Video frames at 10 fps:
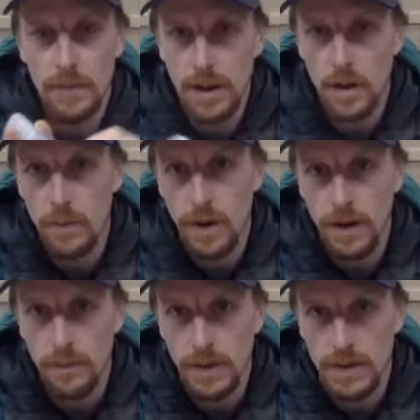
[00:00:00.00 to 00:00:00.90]
gonna open
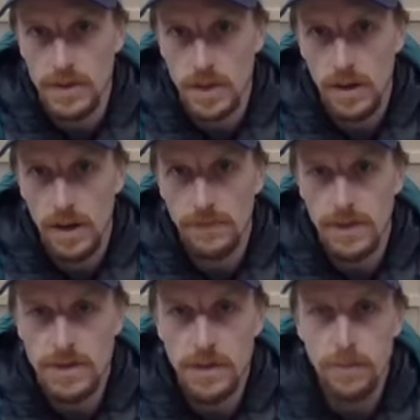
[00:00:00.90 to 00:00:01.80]
up and show off.
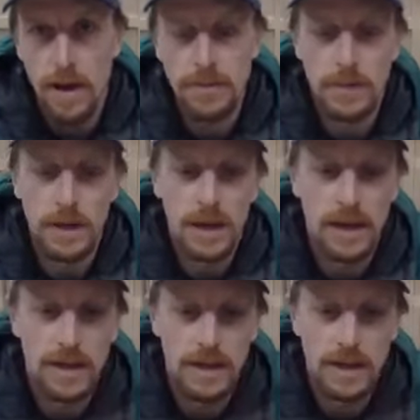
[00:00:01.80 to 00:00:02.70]
These are probably